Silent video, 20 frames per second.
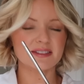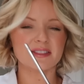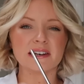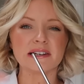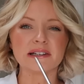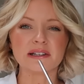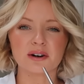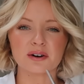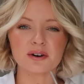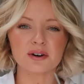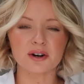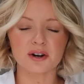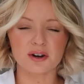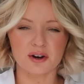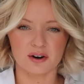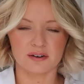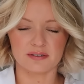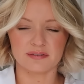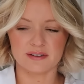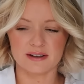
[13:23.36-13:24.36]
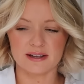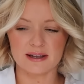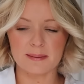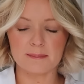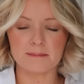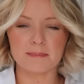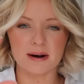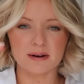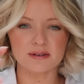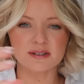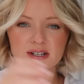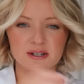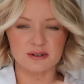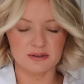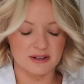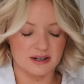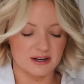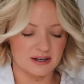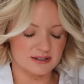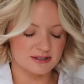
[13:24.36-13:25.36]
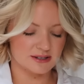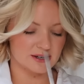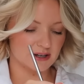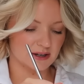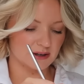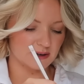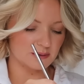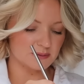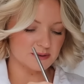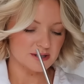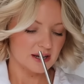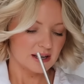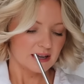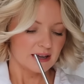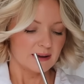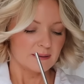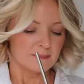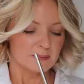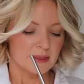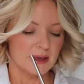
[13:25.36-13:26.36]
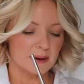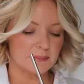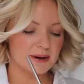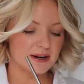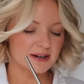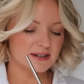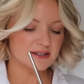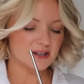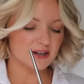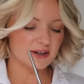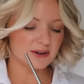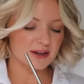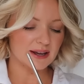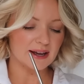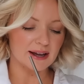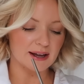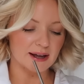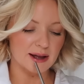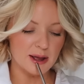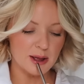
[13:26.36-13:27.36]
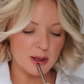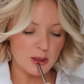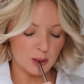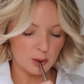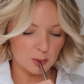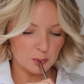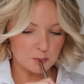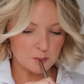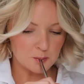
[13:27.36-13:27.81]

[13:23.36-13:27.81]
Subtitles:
like the longer coffee melted all the ice cubes. I mean, it's okay,